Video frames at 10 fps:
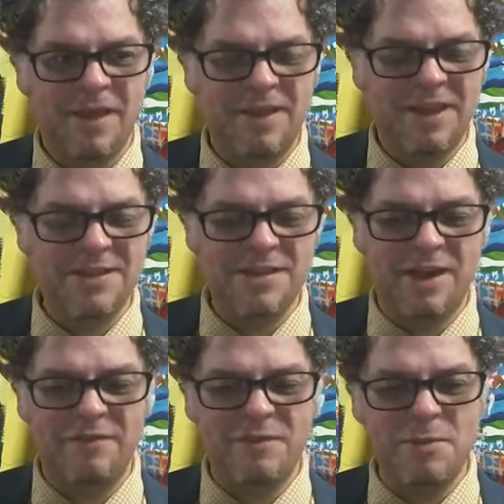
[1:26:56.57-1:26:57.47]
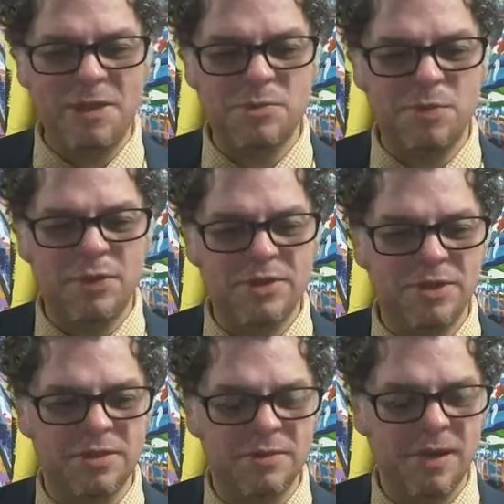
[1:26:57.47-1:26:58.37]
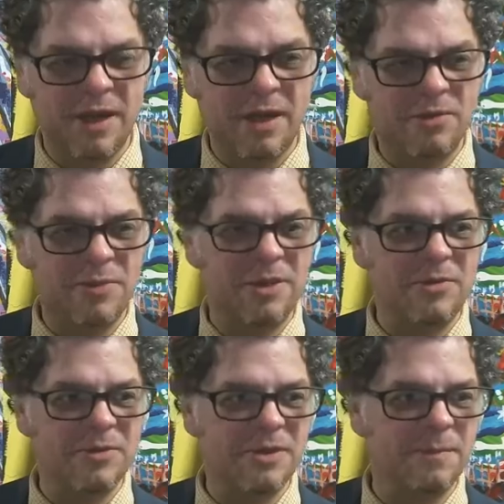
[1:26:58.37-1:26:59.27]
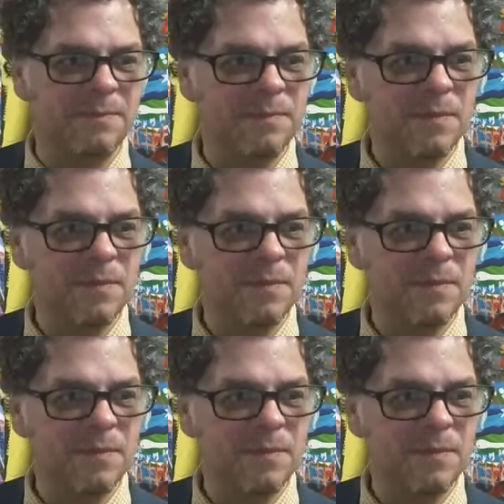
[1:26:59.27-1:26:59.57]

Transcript: Like I said, every minute's precious. I got to be doing something.